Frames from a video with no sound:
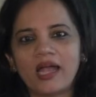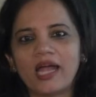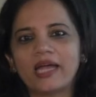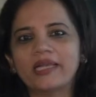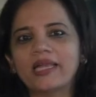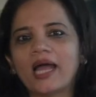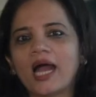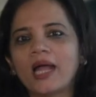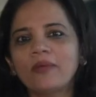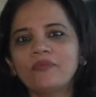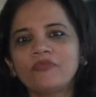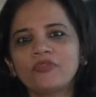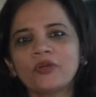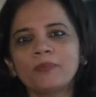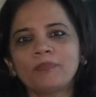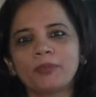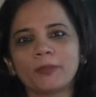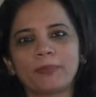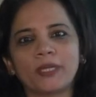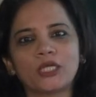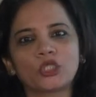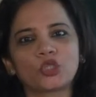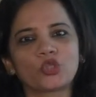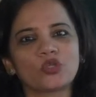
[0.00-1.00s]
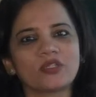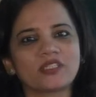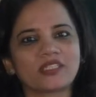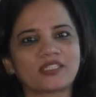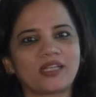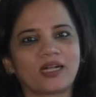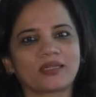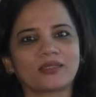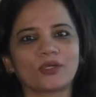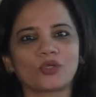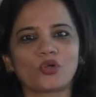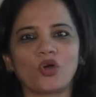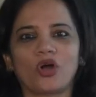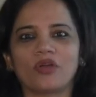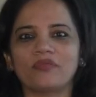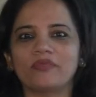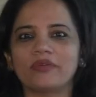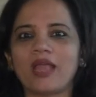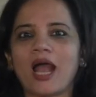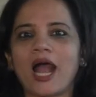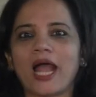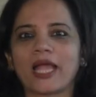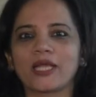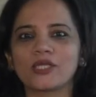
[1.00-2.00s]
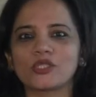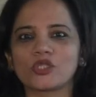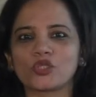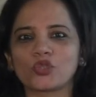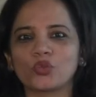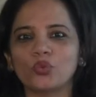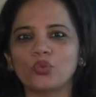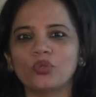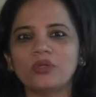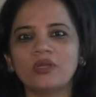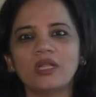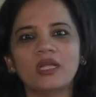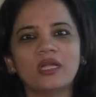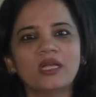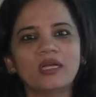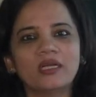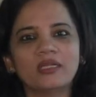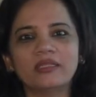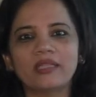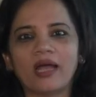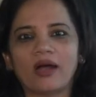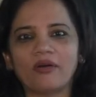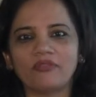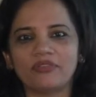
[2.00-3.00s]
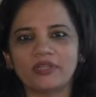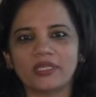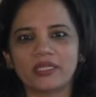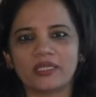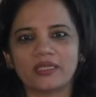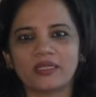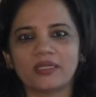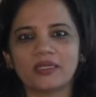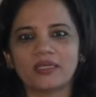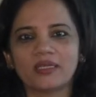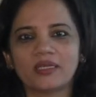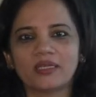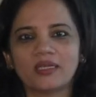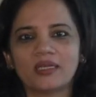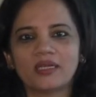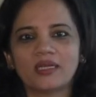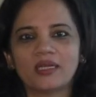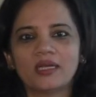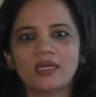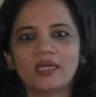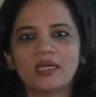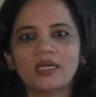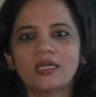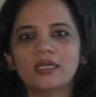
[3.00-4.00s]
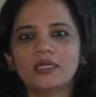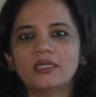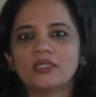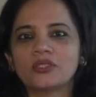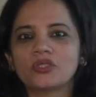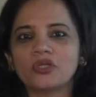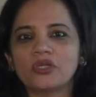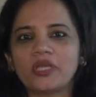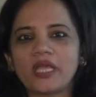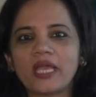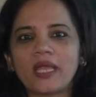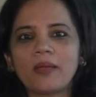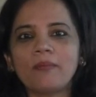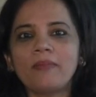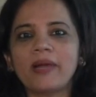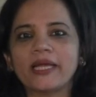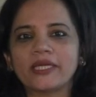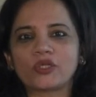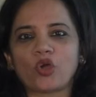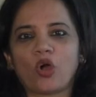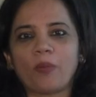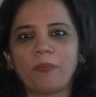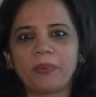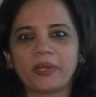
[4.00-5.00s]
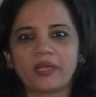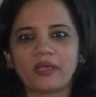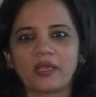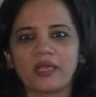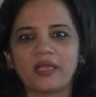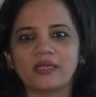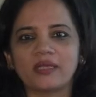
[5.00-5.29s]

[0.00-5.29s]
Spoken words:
and I am from Perpetual Sucker Convent High School, Navali. Today my topic